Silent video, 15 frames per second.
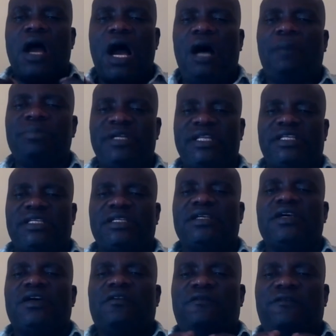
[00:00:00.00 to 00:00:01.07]
Abdi
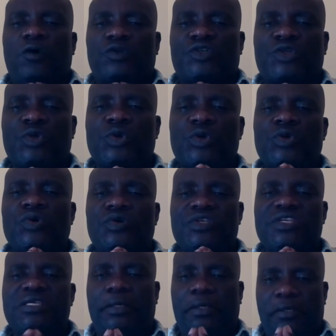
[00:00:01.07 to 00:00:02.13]
for two
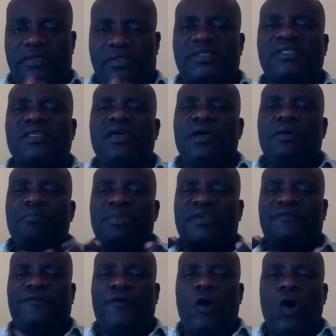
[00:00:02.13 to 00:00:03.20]
years
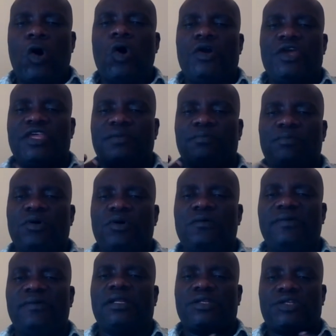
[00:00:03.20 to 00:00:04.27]
before he
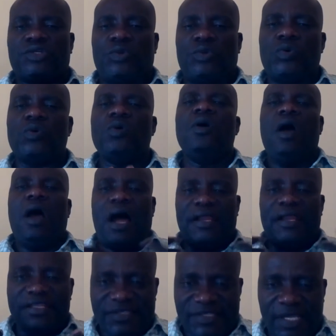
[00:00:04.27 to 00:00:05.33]
moved to
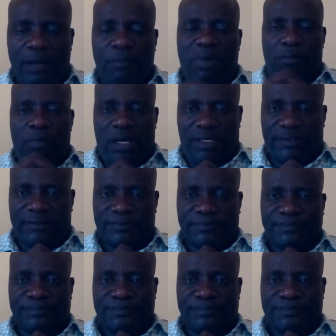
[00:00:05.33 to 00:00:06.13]
Addis Ababa.